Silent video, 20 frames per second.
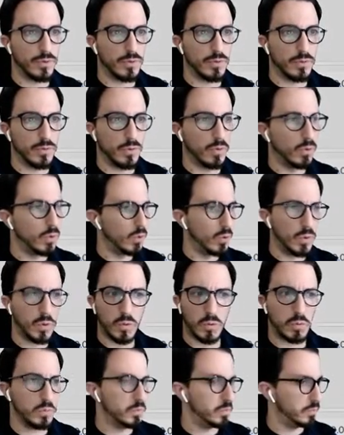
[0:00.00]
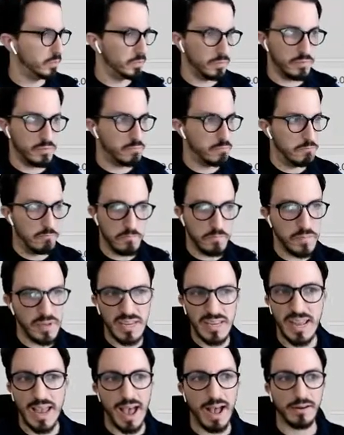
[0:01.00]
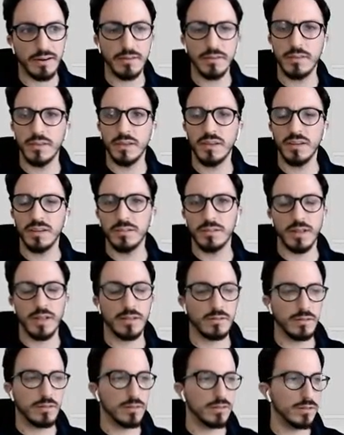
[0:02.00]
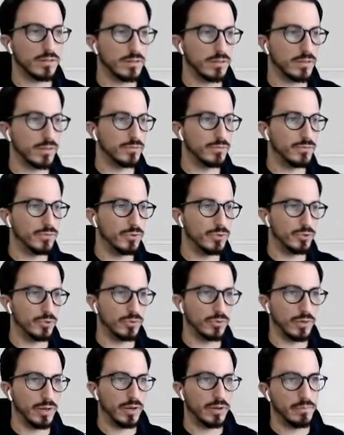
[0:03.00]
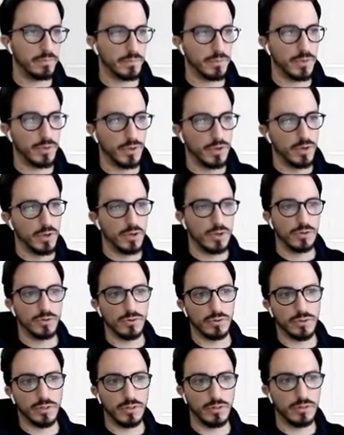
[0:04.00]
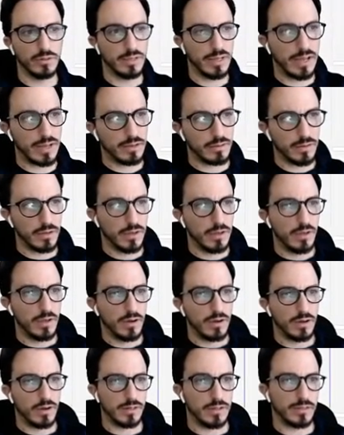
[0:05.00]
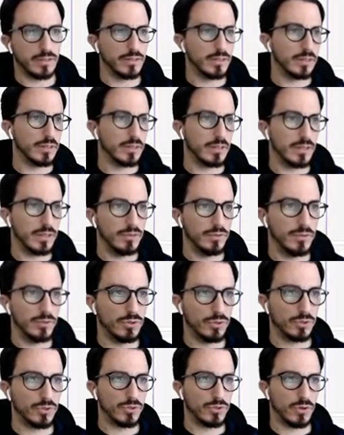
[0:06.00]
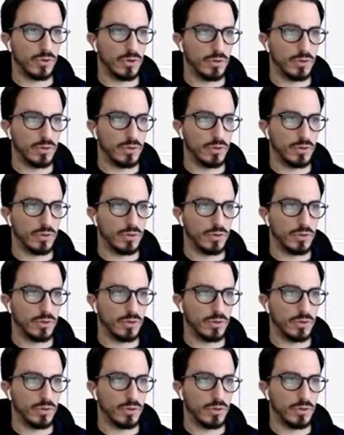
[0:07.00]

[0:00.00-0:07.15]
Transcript: whole me added thing, because that's the confusion, okay? So you're going to do that. It's going to give you your song,